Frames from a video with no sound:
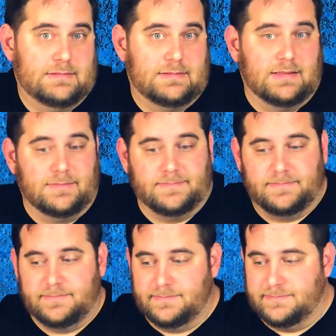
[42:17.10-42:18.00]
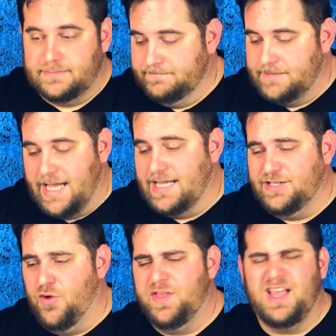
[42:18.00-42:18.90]
So I guess
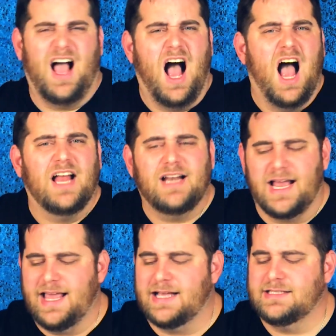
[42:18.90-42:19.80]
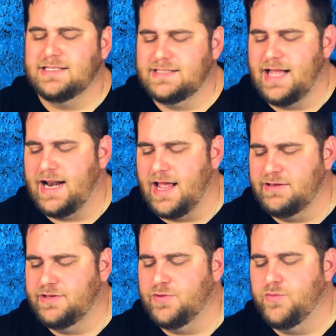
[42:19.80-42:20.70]
the only con, I guess, is that I
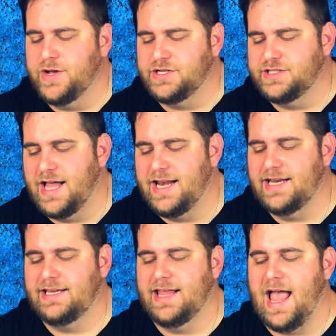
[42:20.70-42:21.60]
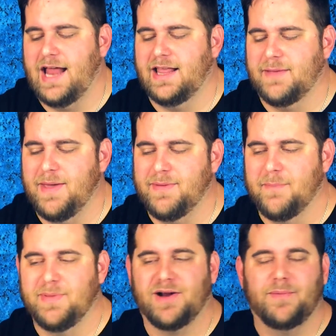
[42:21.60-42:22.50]
do wish that it had like maybe a
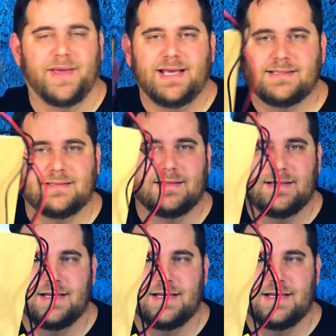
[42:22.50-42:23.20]
bigger base,